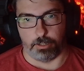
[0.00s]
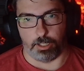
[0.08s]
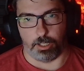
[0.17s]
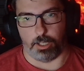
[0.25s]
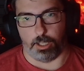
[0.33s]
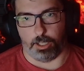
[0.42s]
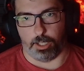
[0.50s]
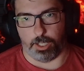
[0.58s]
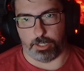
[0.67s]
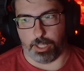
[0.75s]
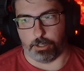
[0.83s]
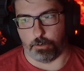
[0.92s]

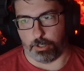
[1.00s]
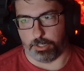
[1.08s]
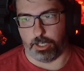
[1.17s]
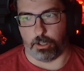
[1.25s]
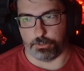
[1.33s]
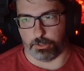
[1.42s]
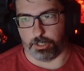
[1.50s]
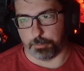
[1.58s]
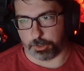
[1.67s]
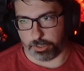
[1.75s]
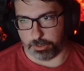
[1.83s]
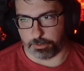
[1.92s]
and they go on to also help
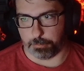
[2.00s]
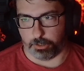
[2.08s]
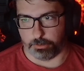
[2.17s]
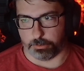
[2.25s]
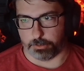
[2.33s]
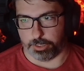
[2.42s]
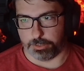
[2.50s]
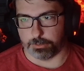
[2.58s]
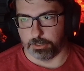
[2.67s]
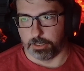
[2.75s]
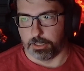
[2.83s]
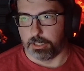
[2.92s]
train the Spartan 3s.